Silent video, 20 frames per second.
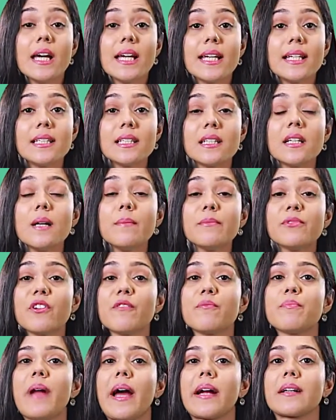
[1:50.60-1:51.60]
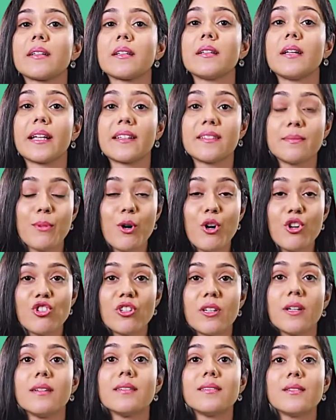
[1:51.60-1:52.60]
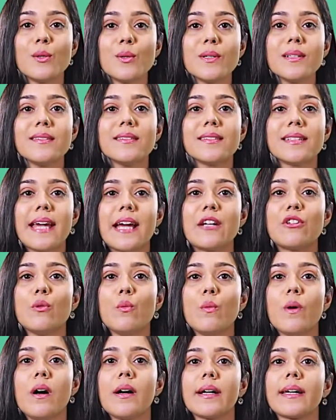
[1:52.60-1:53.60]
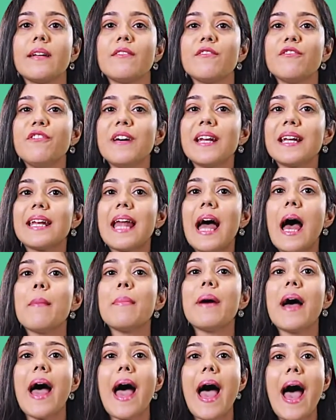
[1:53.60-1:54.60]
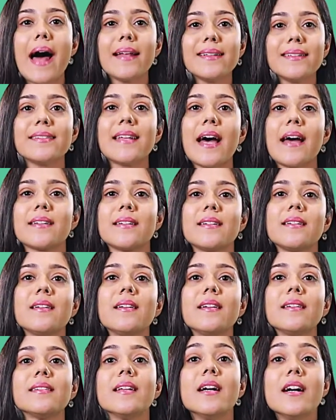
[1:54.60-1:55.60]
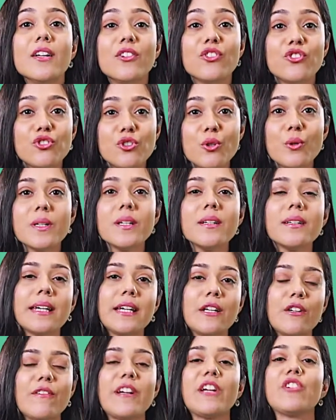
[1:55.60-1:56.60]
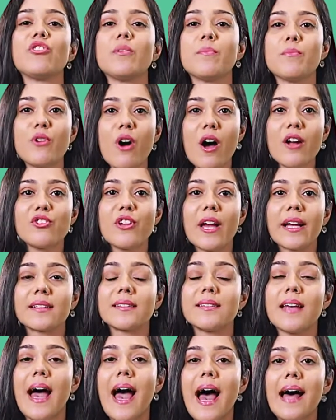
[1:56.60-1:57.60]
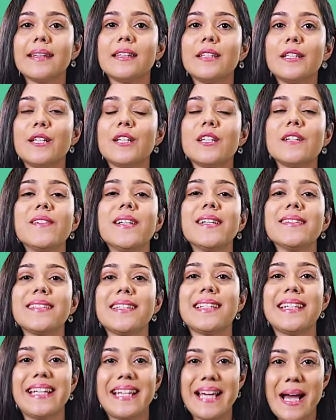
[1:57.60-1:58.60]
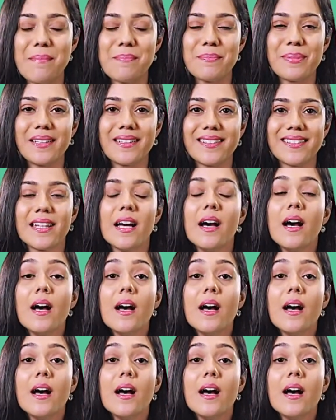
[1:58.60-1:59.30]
In terms of practical exposure, students get to work in FinLab and Santander's student innovation projects at the university campus.